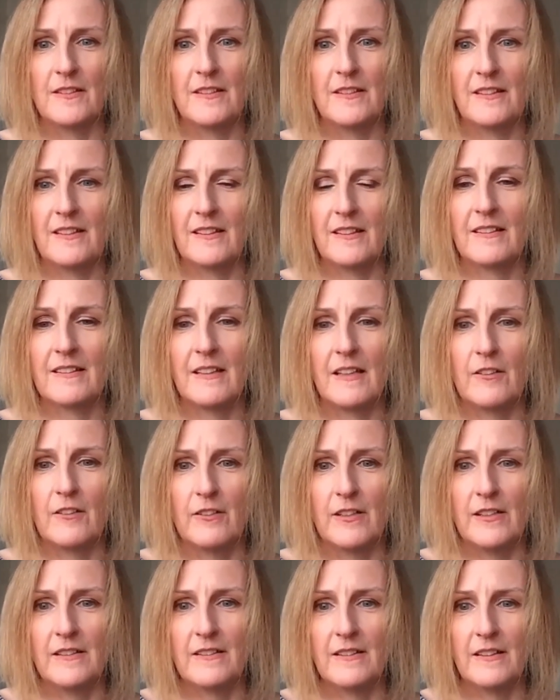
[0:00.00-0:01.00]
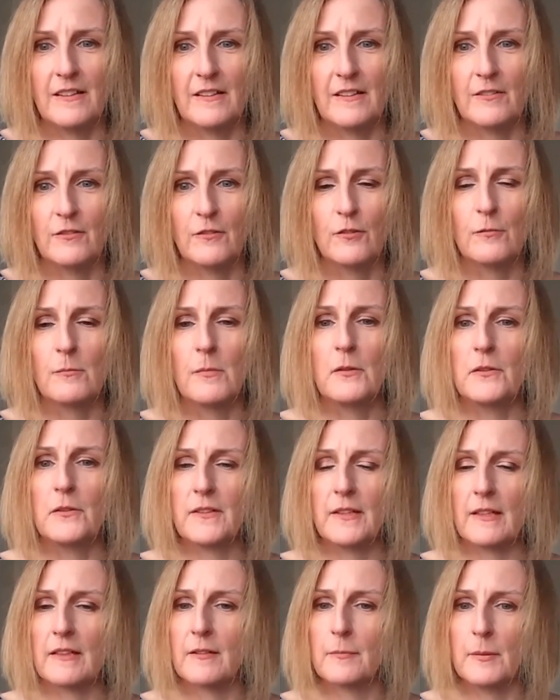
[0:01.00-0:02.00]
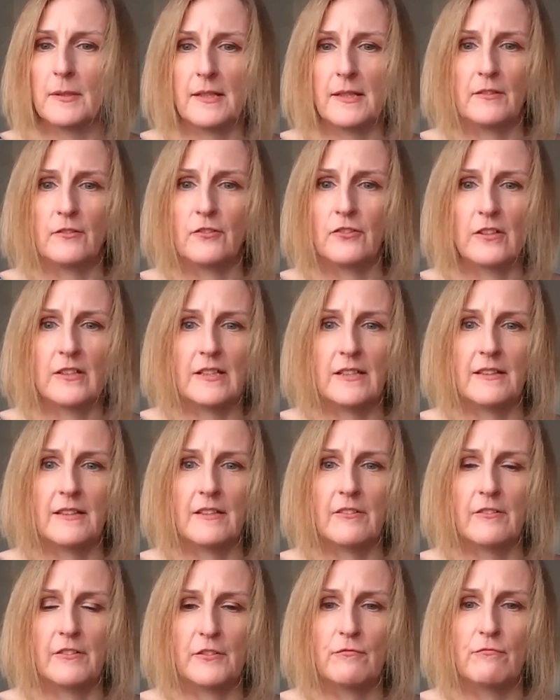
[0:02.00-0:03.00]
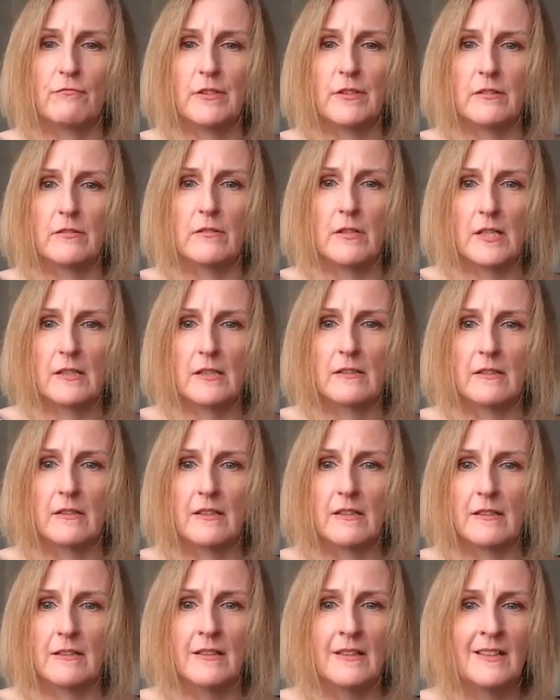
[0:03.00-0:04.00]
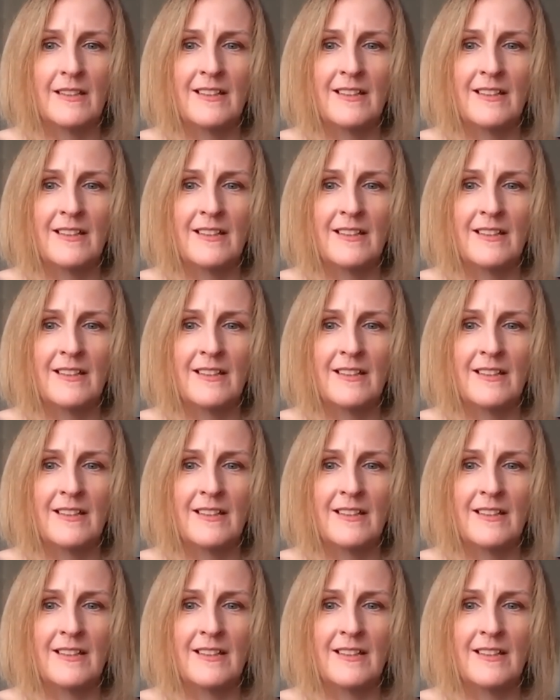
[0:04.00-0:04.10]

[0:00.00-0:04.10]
is accelerating almost exponentially, and there is a real hunger